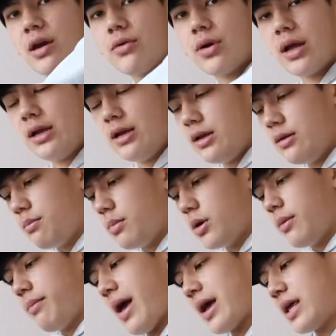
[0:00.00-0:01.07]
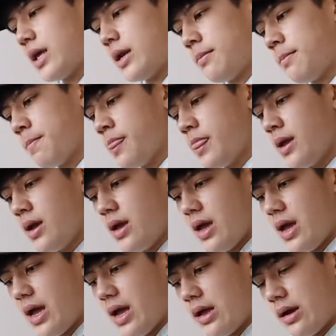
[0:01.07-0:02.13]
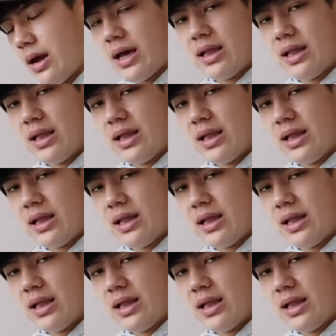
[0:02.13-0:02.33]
what I need, put it back in, and I